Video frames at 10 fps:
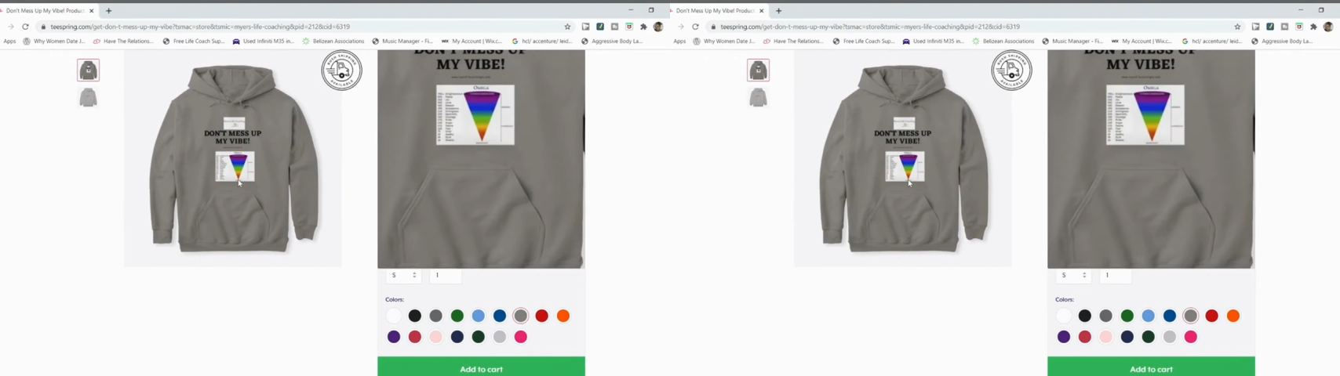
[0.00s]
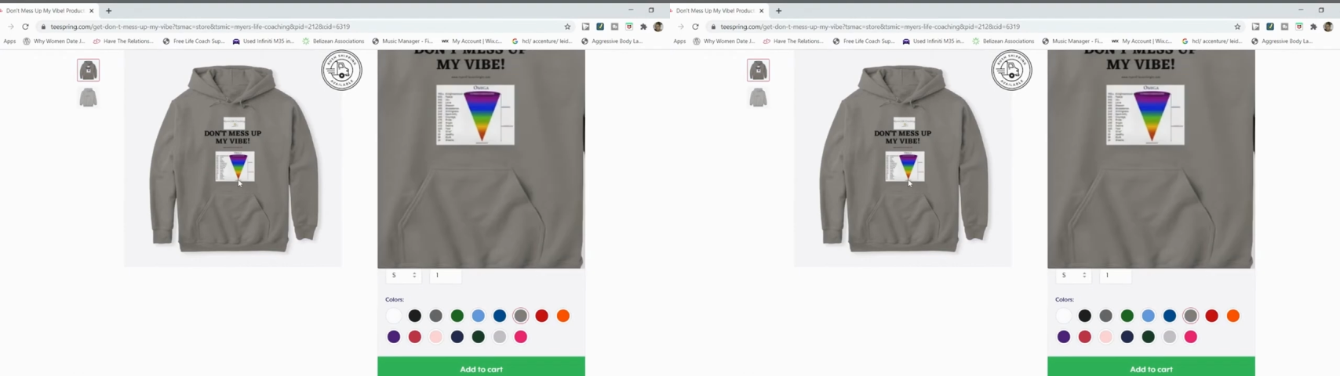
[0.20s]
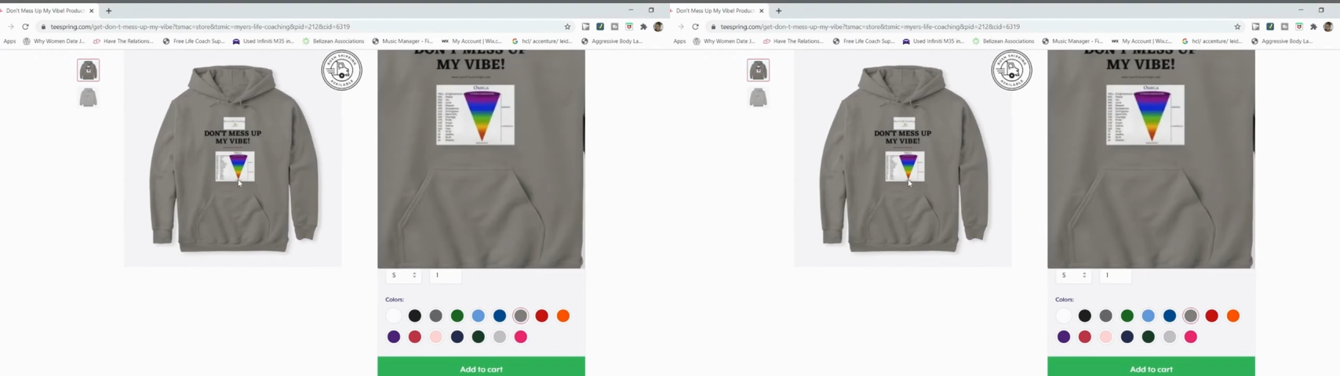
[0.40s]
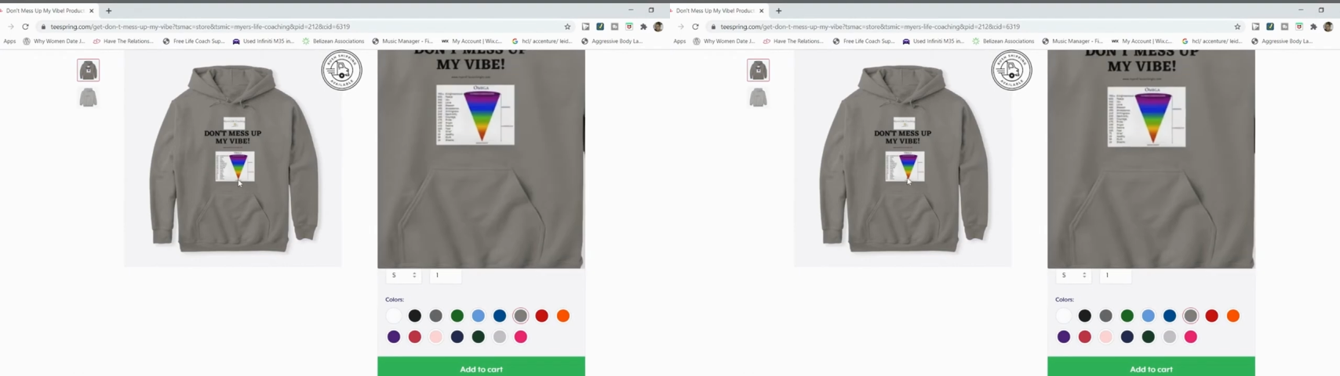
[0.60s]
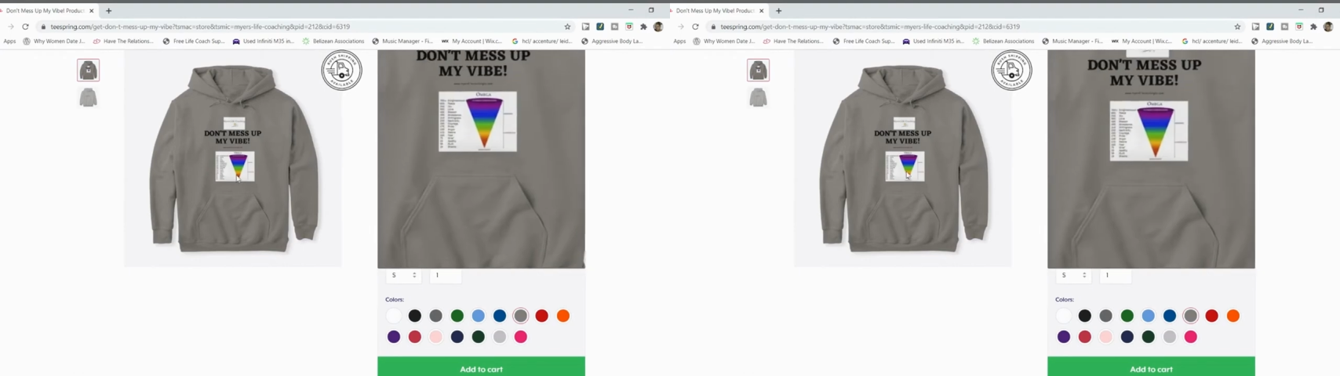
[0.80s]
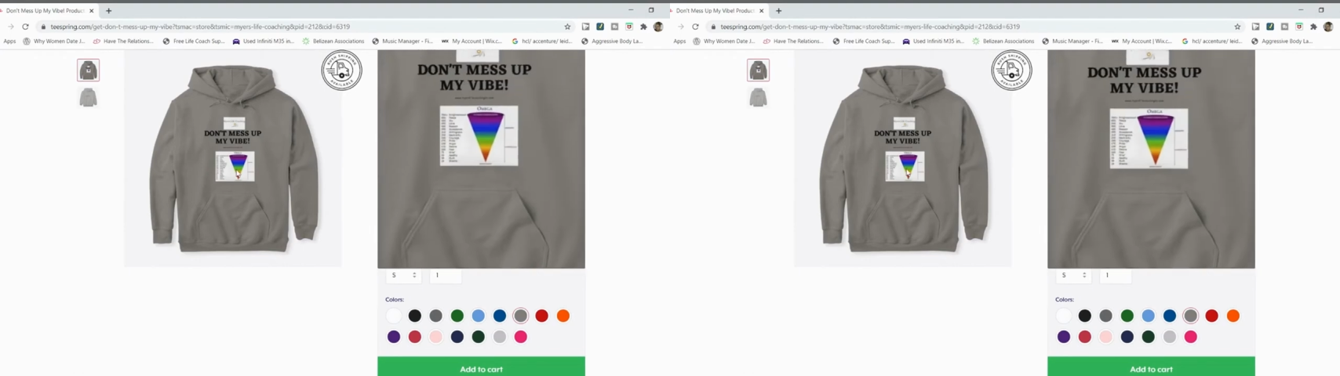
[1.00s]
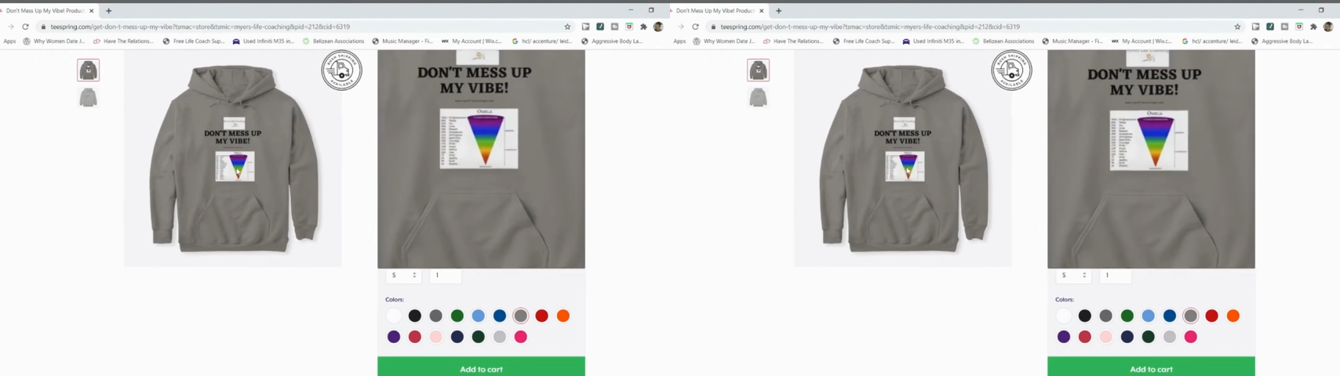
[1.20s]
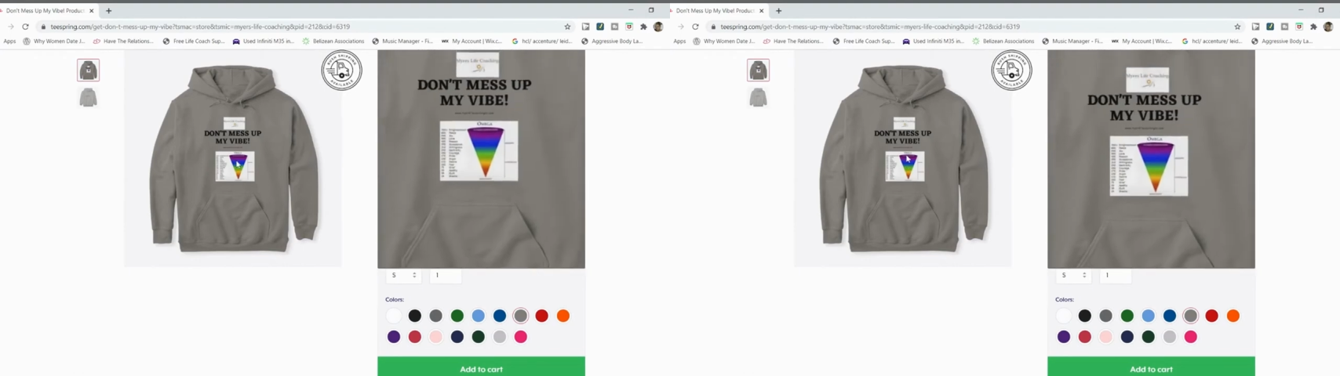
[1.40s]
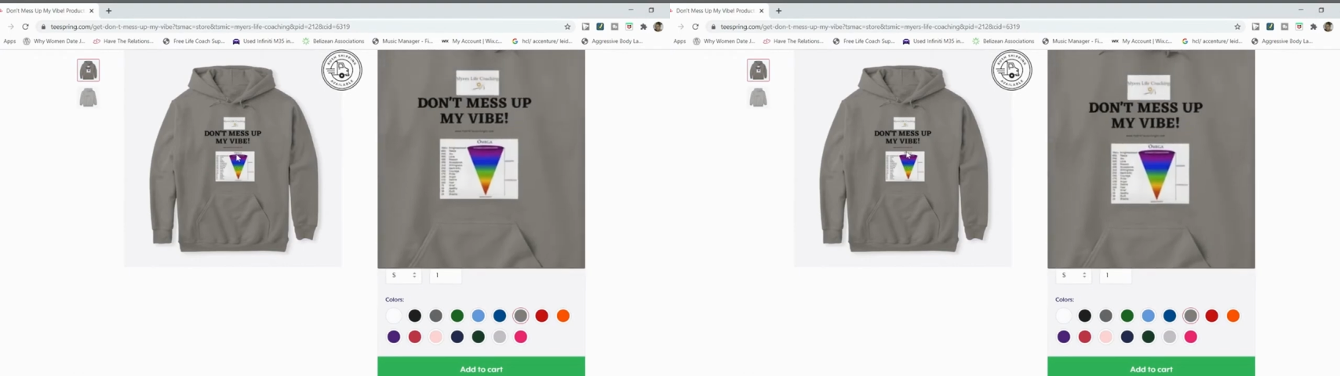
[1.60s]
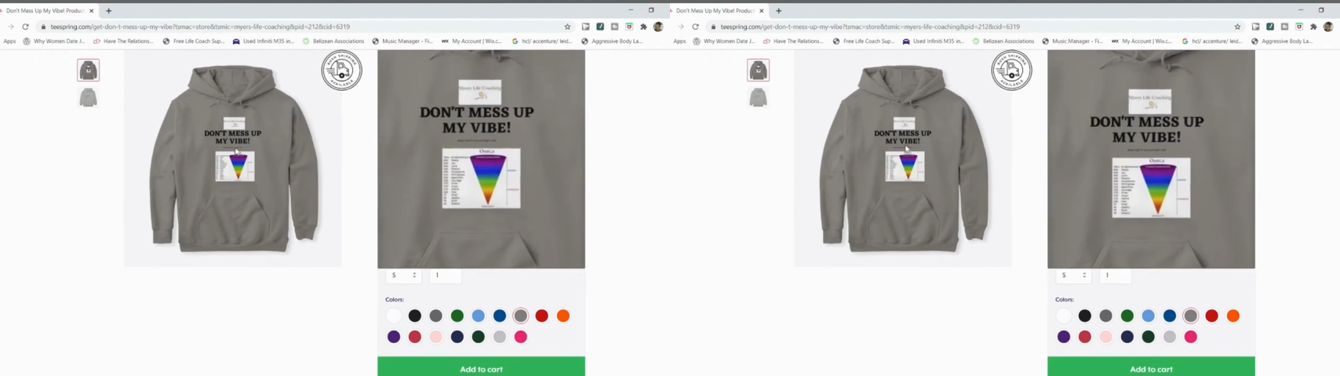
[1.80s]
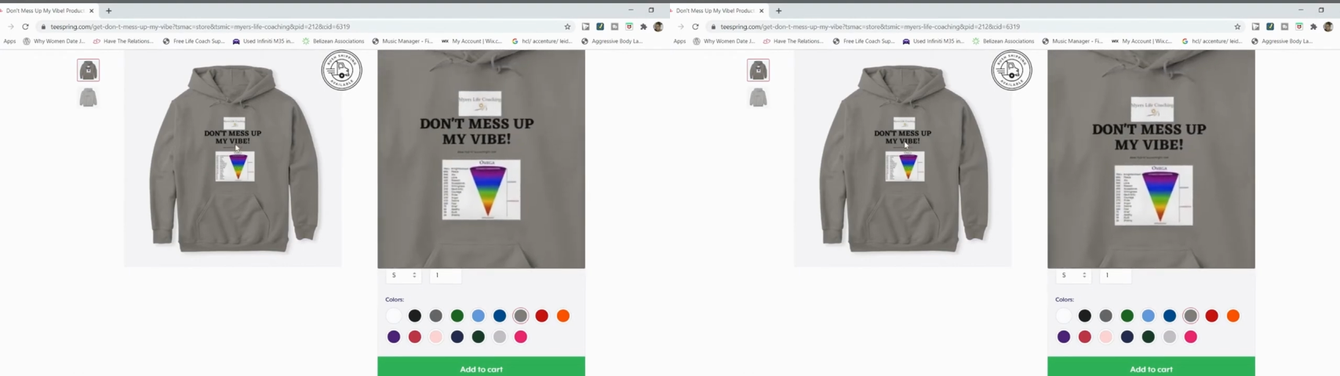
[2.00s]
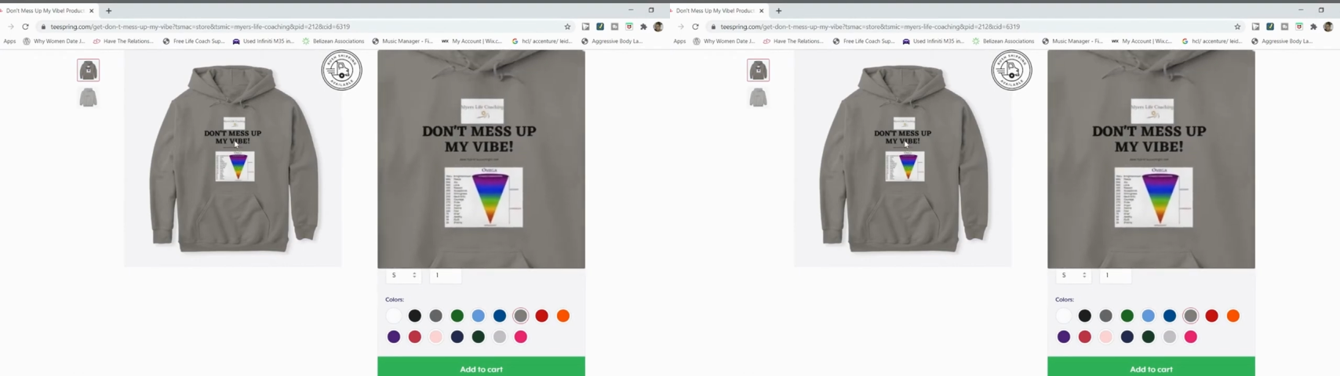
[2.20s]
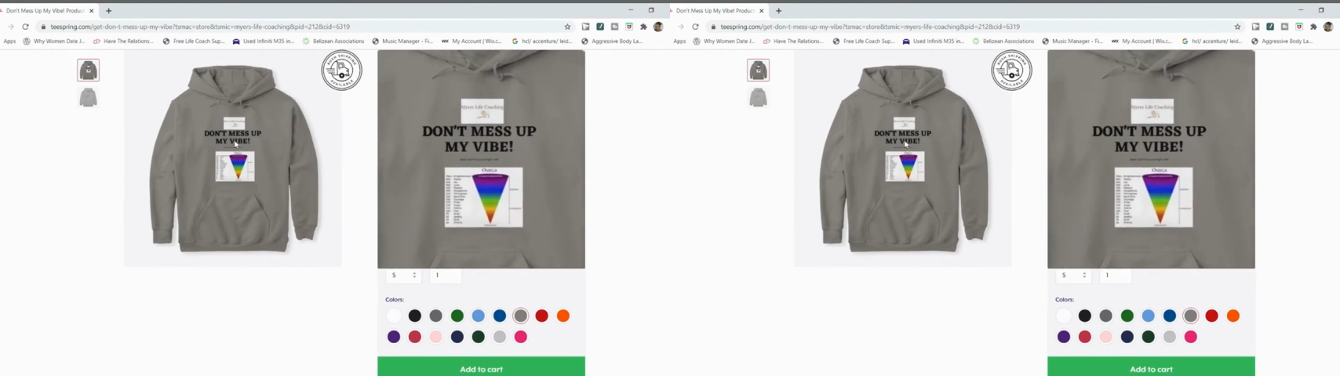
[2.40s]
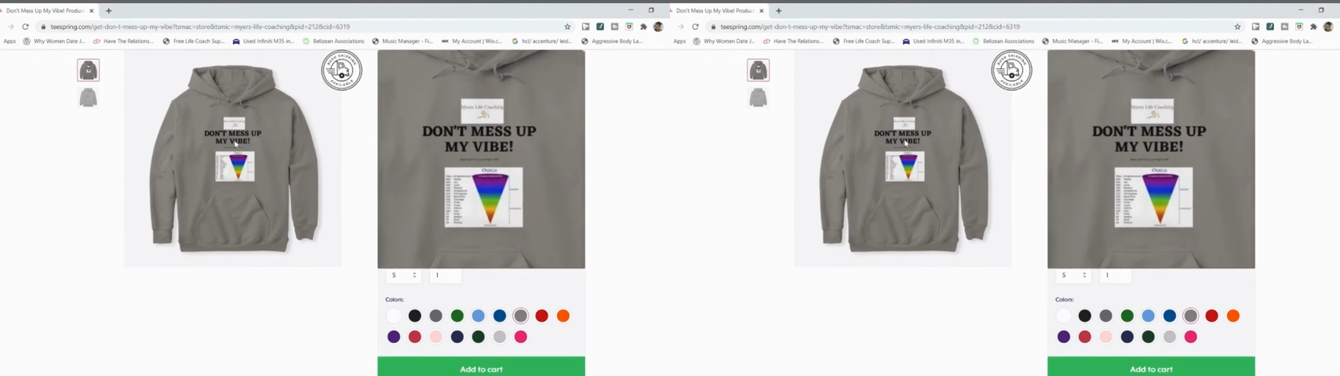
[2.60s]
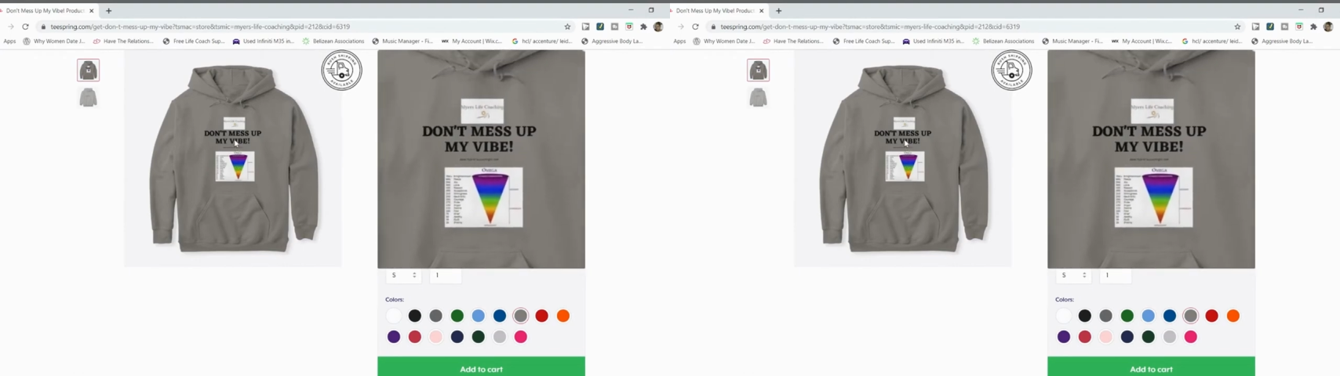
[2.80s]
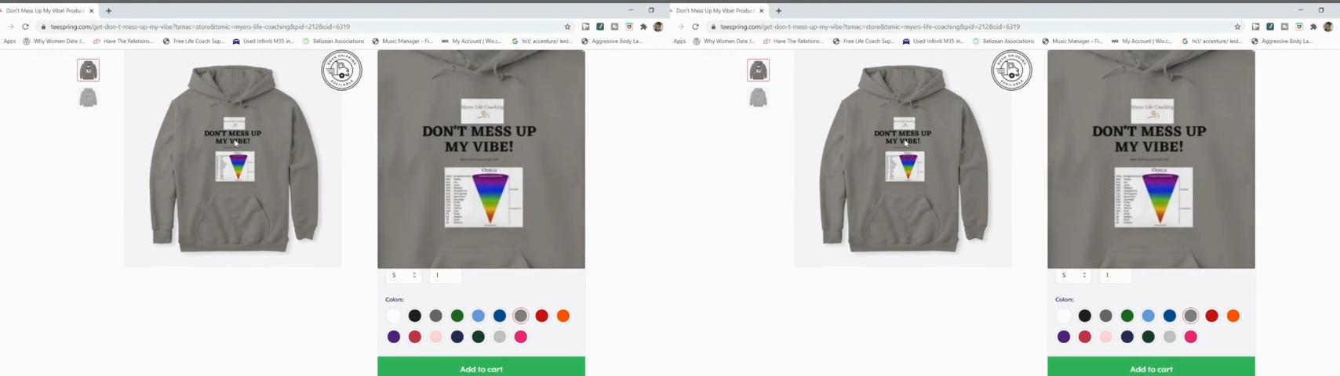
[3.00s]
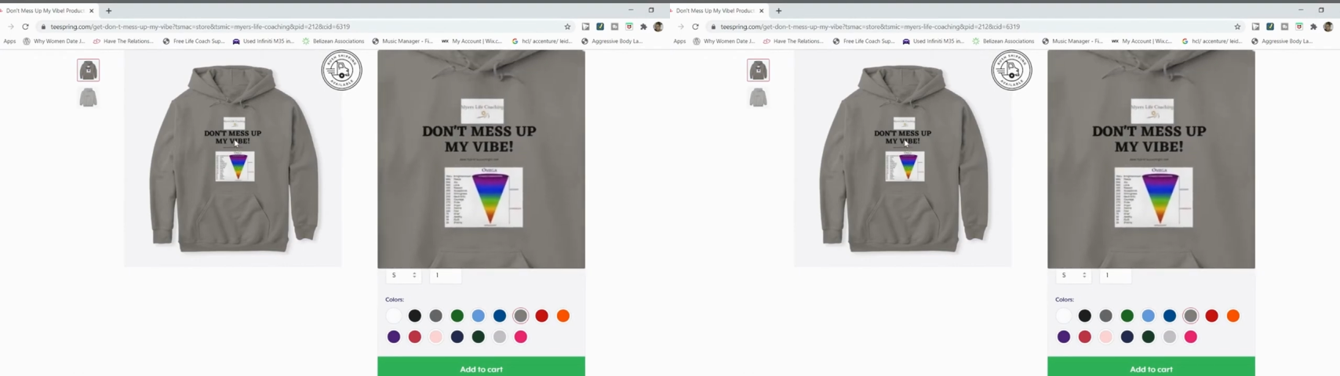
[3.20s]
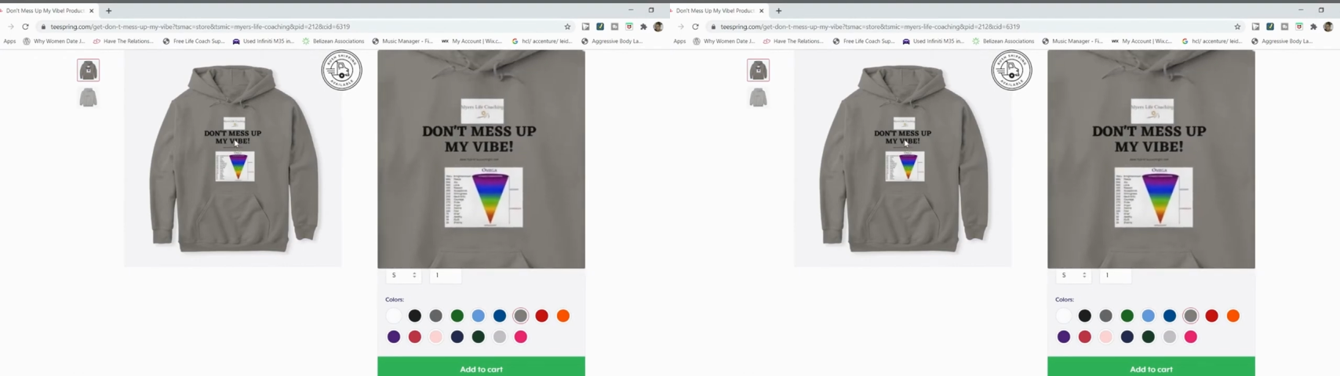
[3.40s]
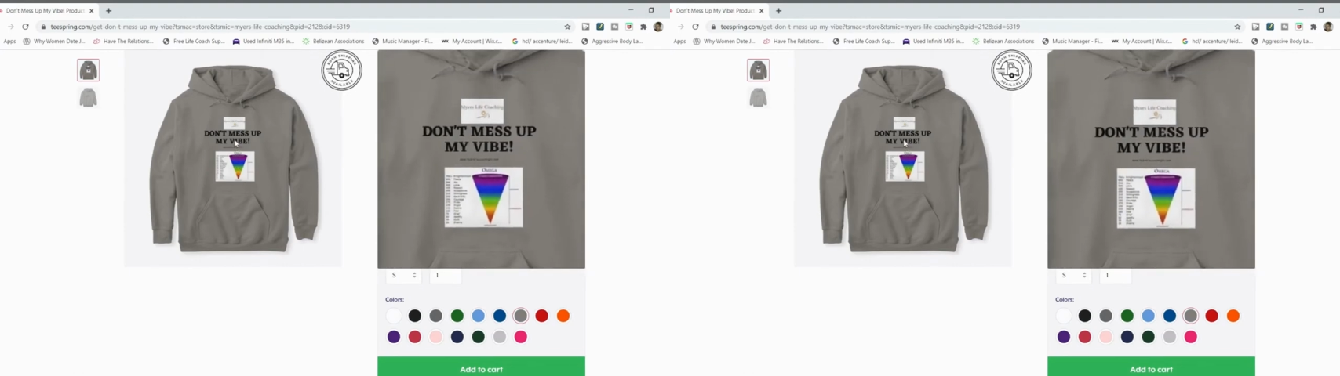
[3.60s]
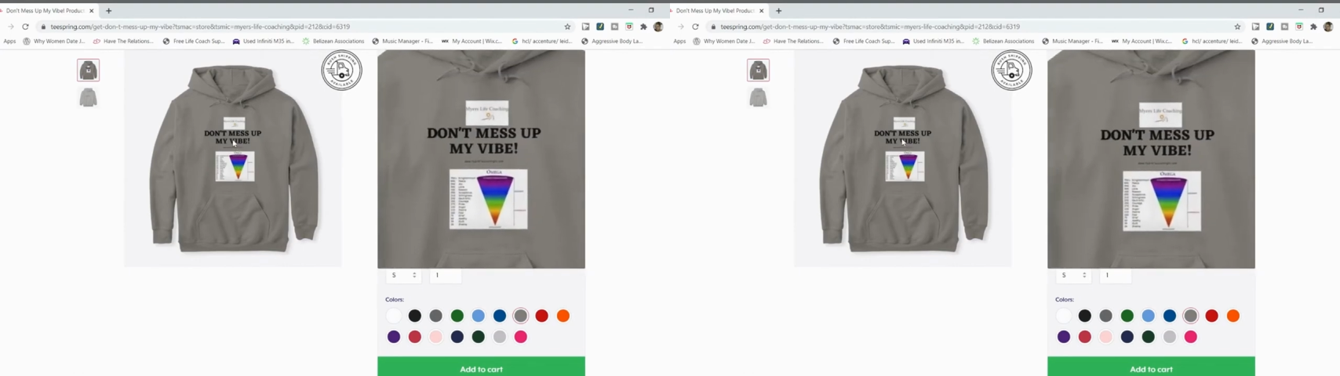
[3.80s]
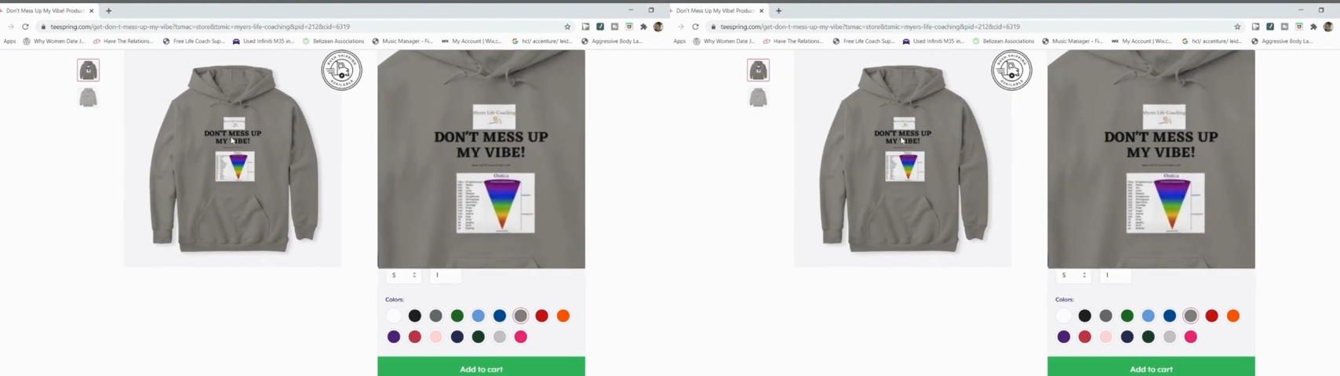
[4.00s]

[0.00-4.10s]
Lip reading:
[unreadable: no face in view]